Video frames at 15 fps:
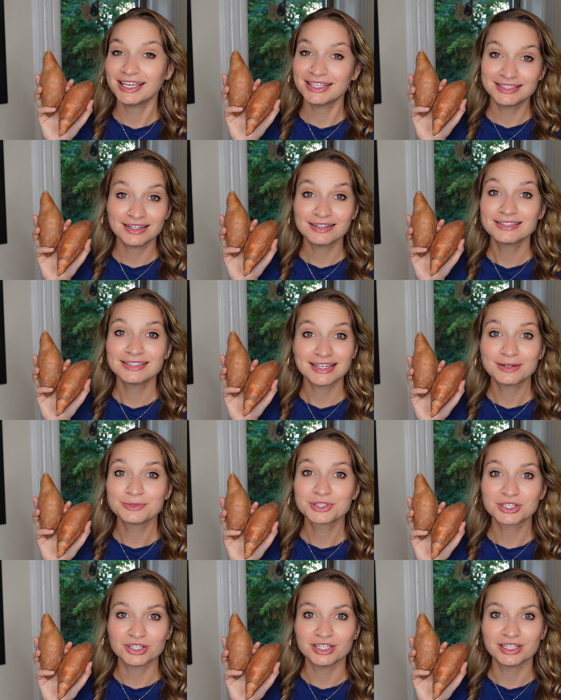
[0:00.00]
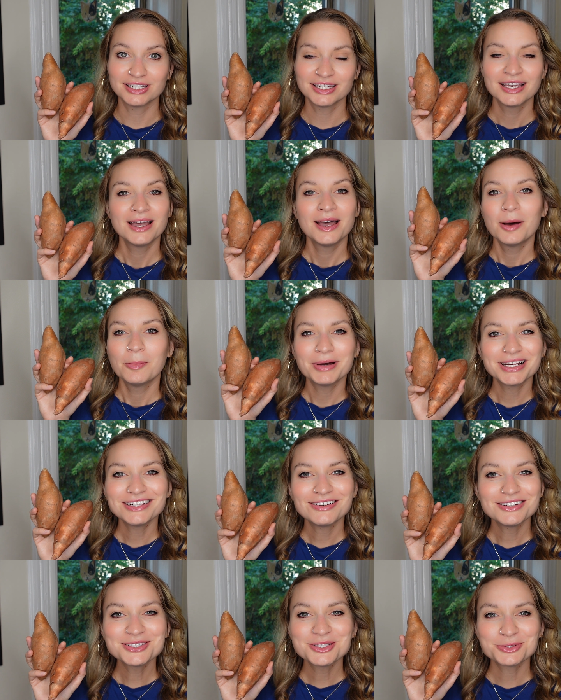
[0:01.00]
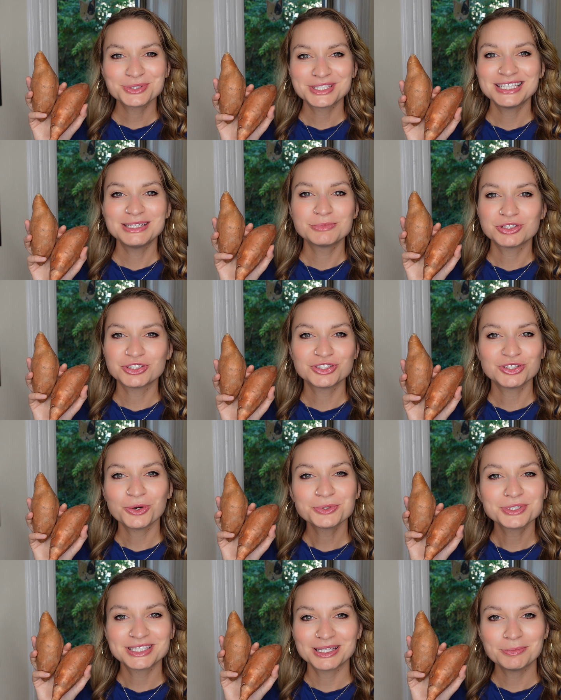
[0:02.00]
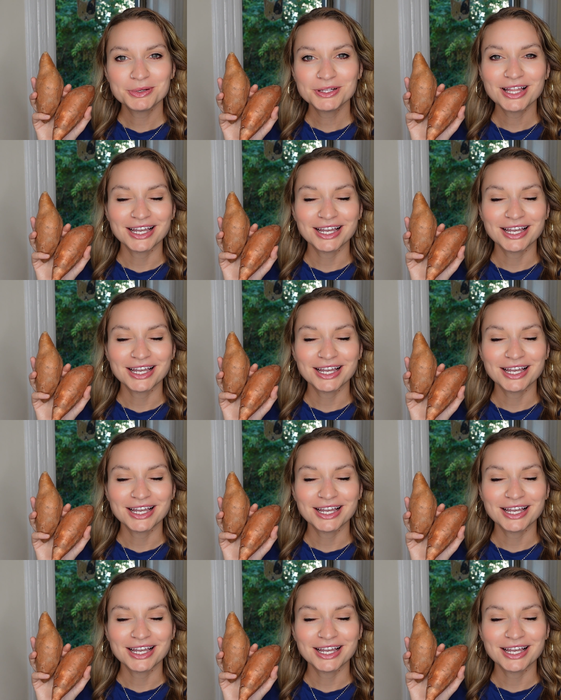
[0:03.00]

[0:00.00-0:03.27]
It does sound good, but it also seemed so simple,